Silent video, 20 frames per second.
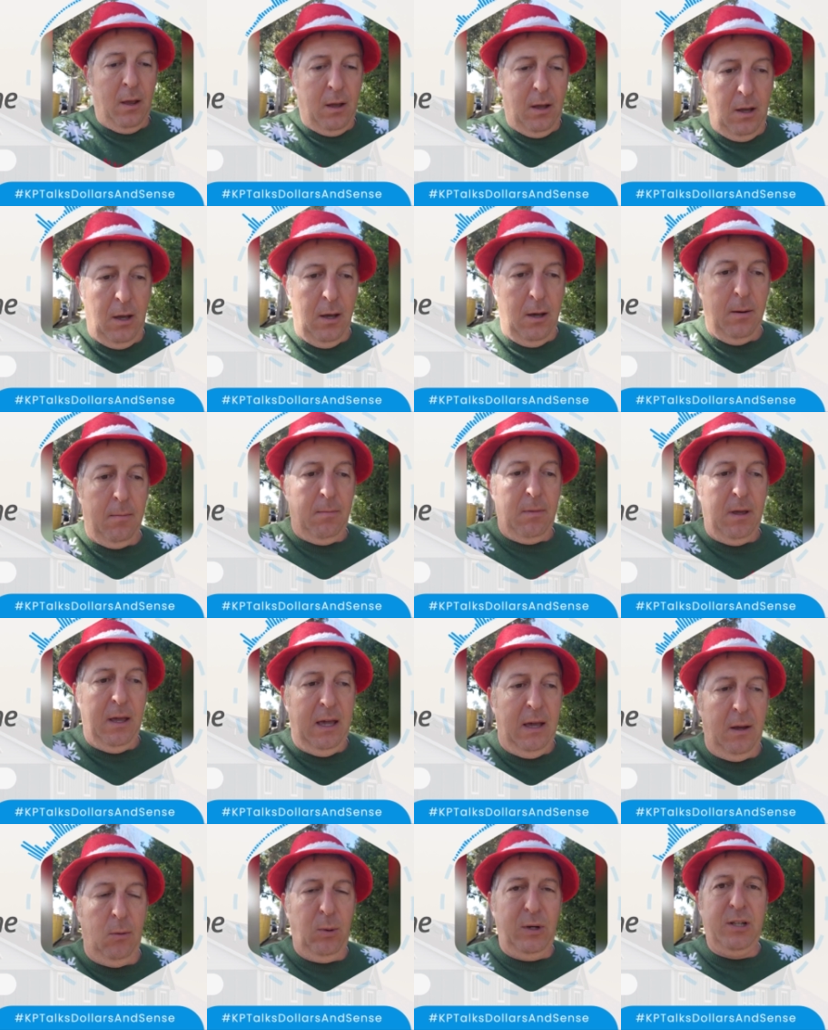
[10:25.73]
um,
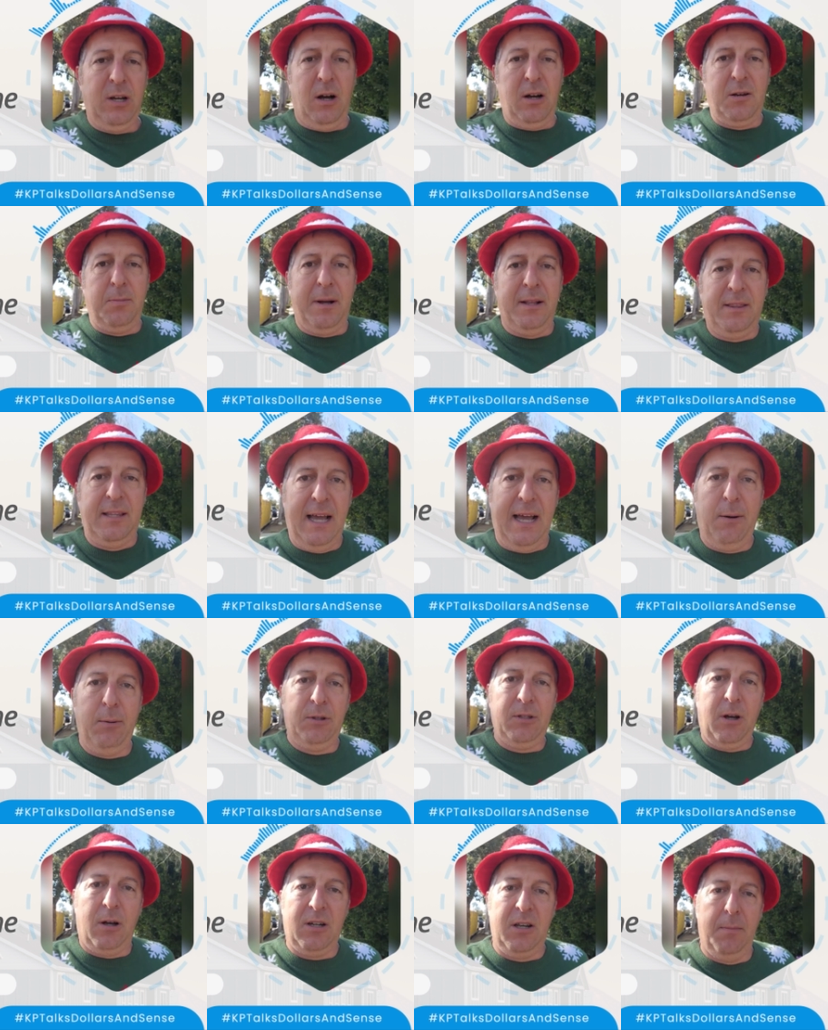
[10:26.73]
and we talked about that. We
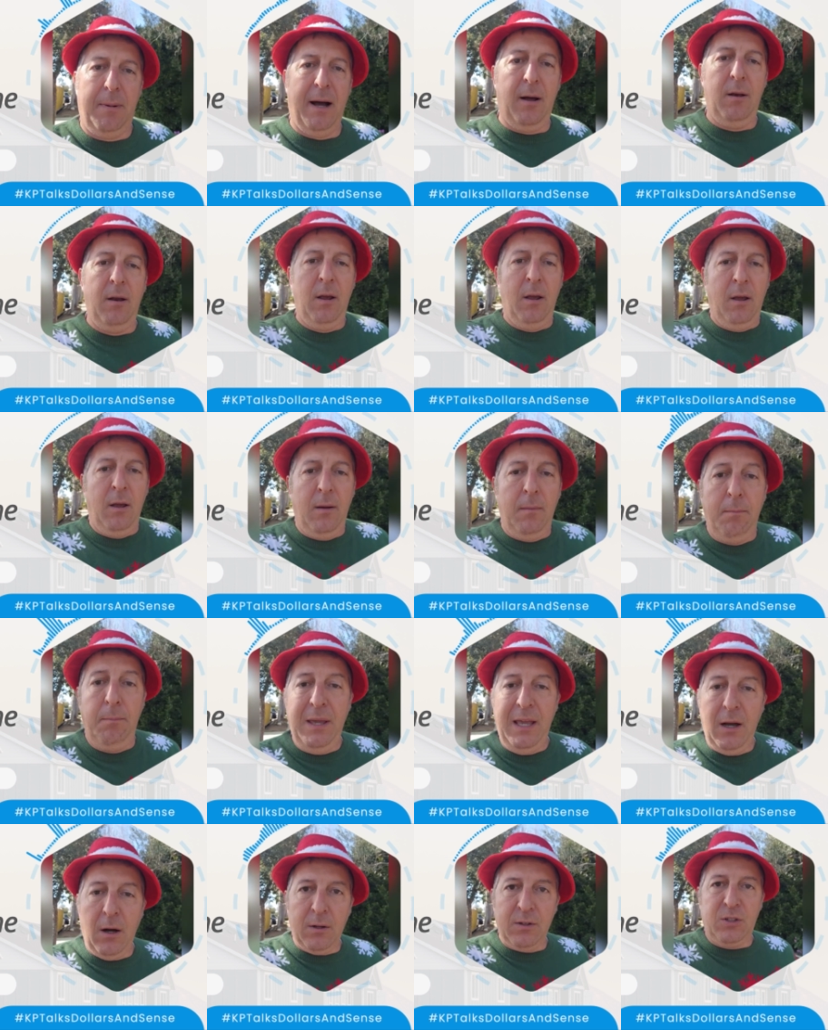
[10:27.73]
talked about
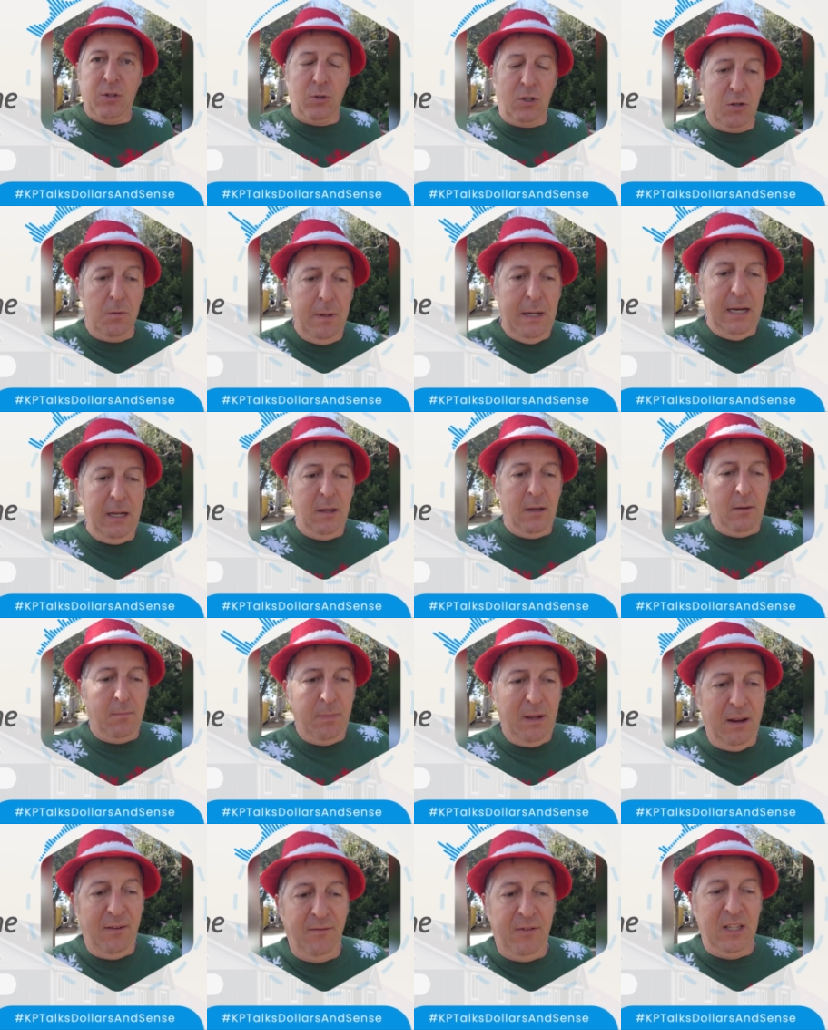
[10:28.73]
being on social media and
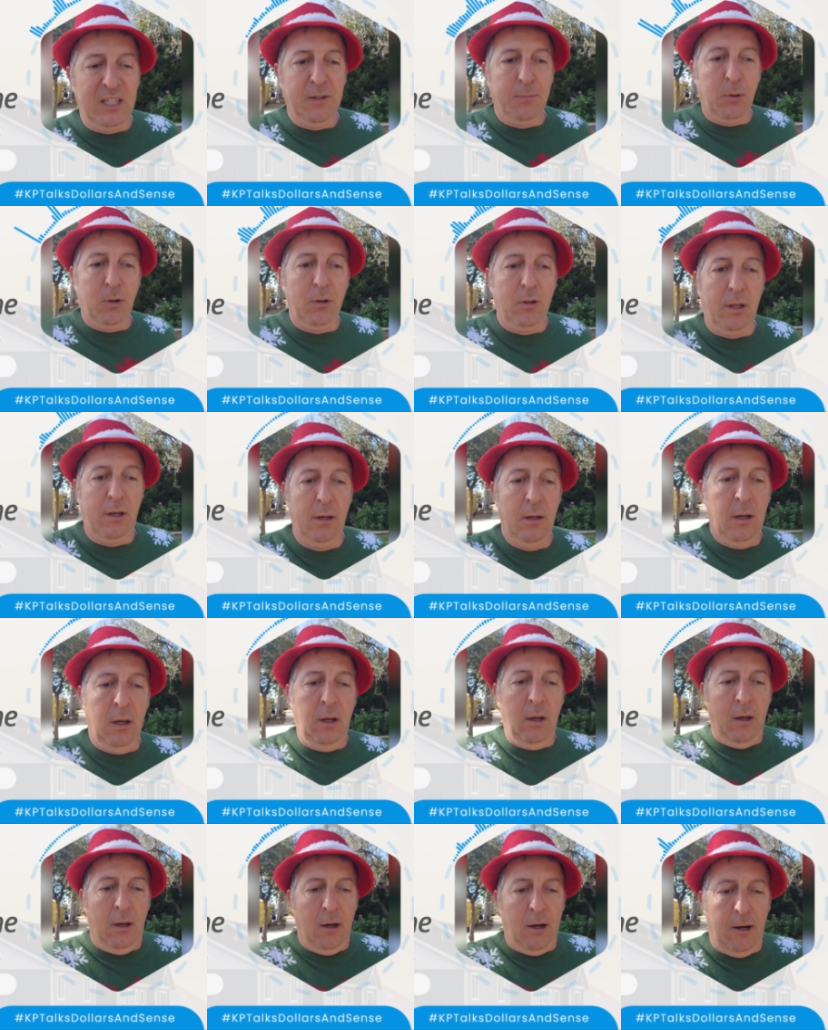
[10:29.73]
being visible and
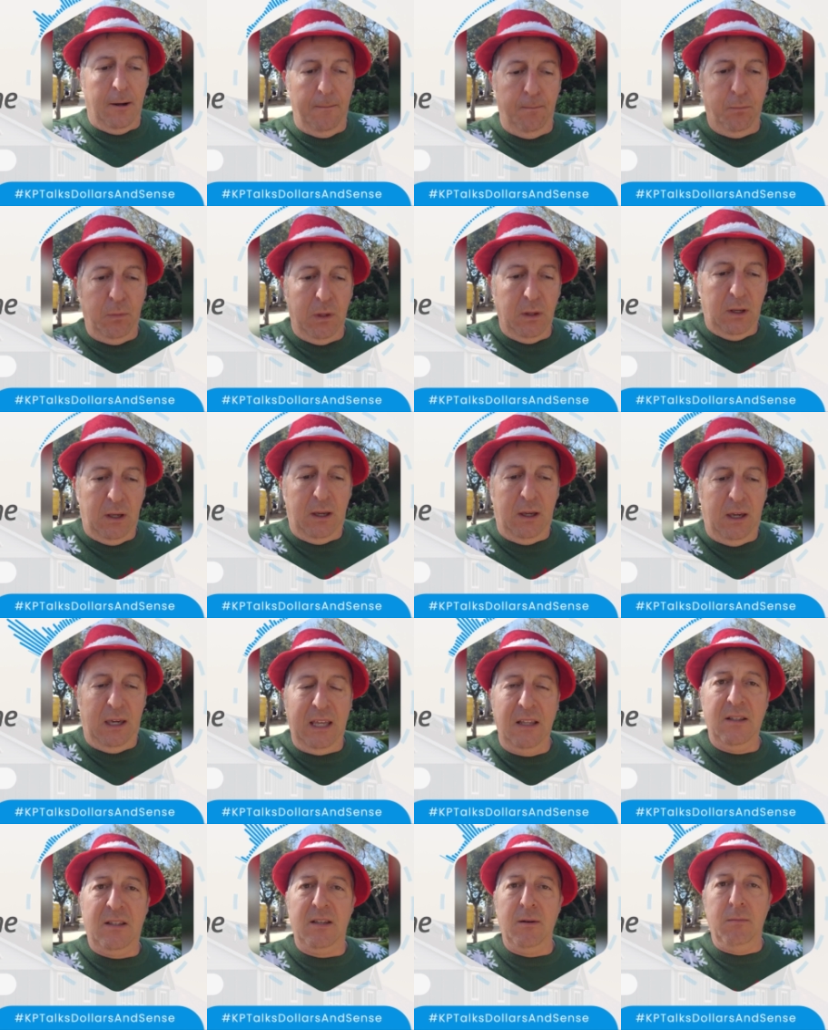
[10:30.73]
um,
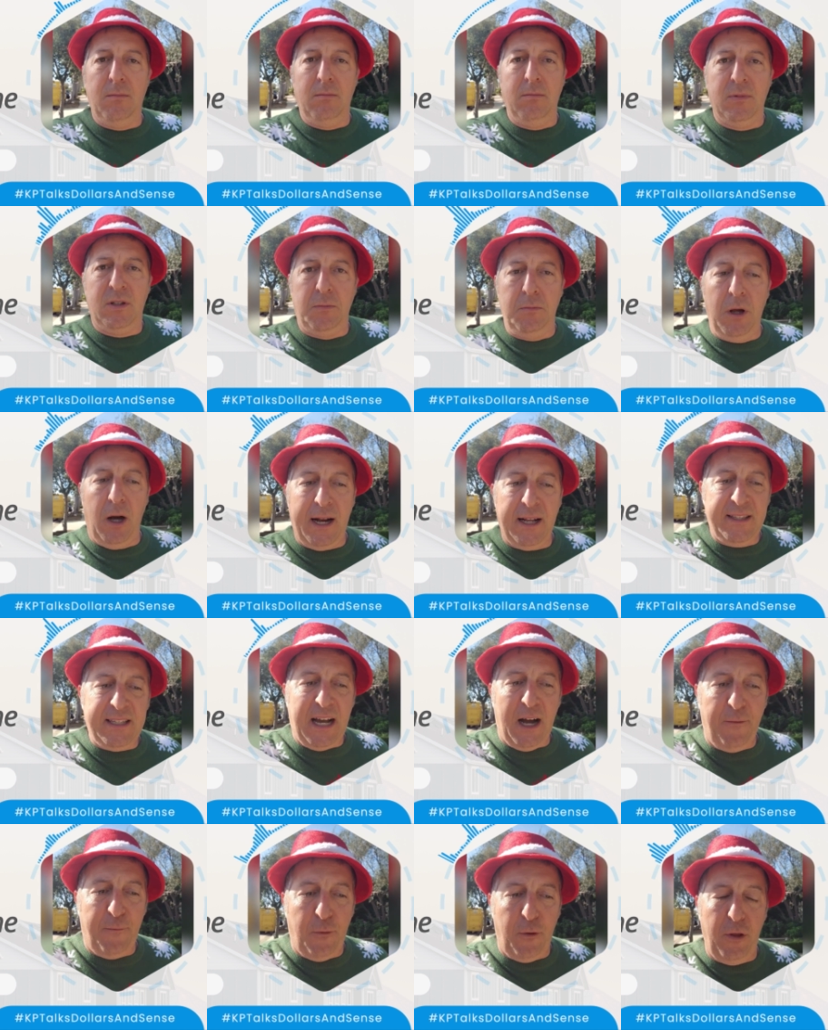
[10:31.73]
getting some some nuggets
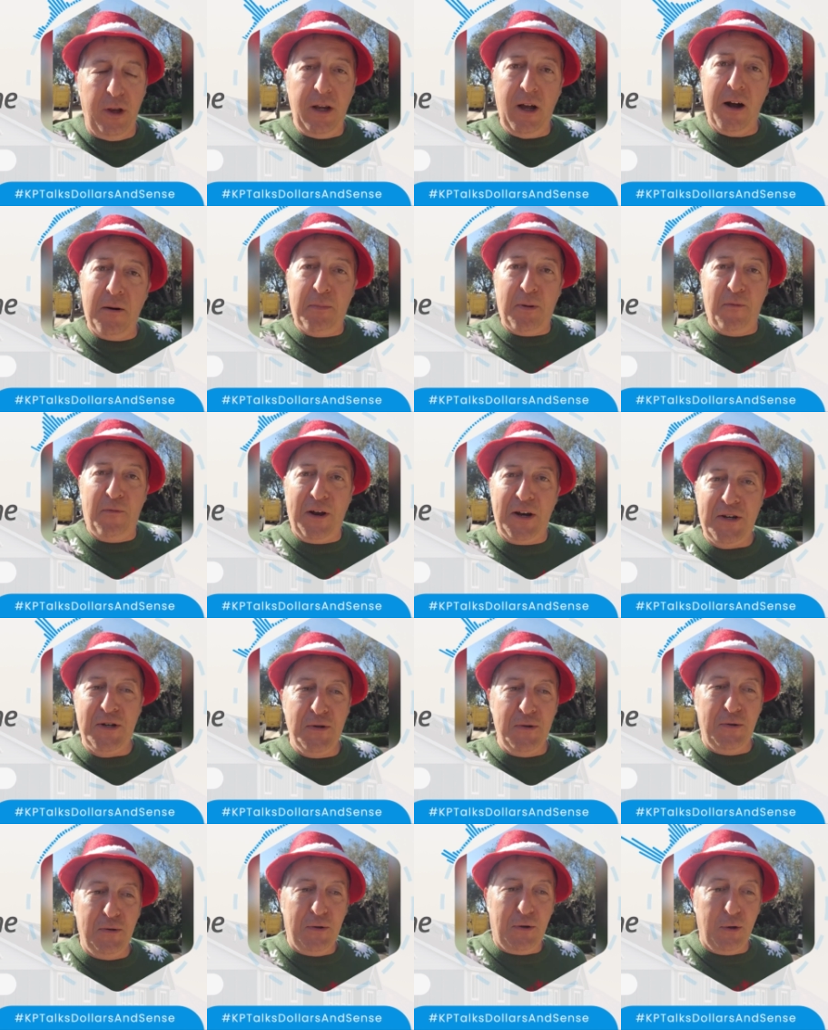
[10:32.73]
out for the young
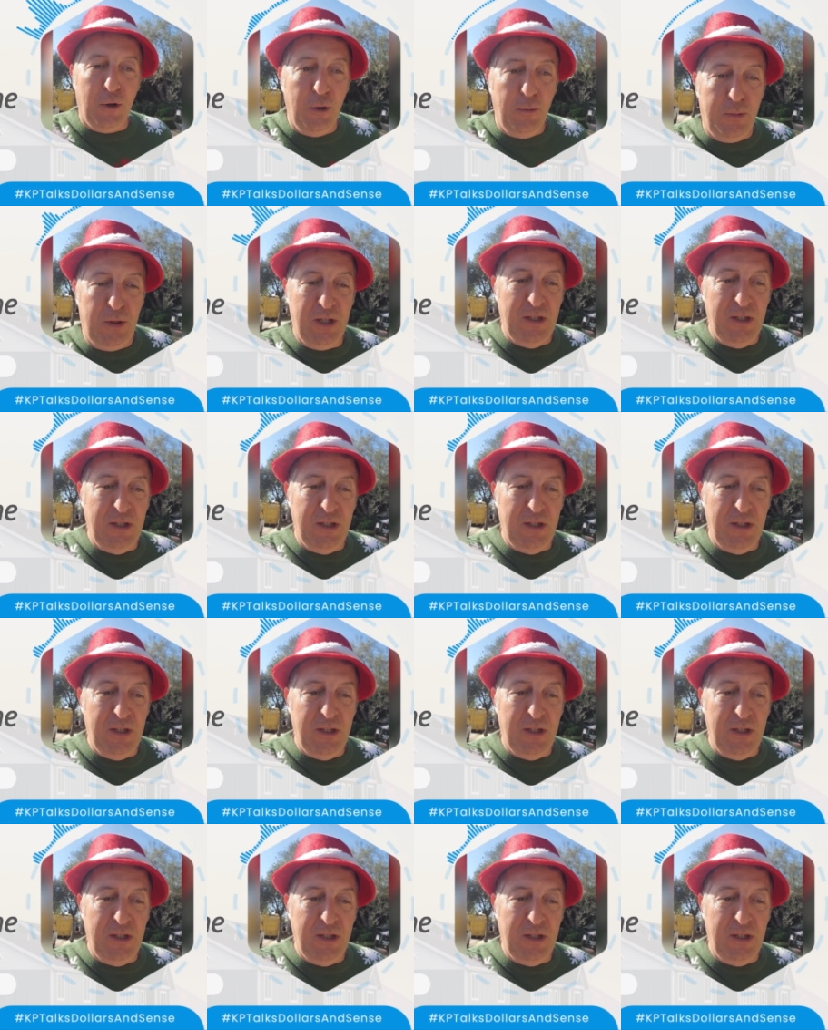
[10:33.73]
professional group.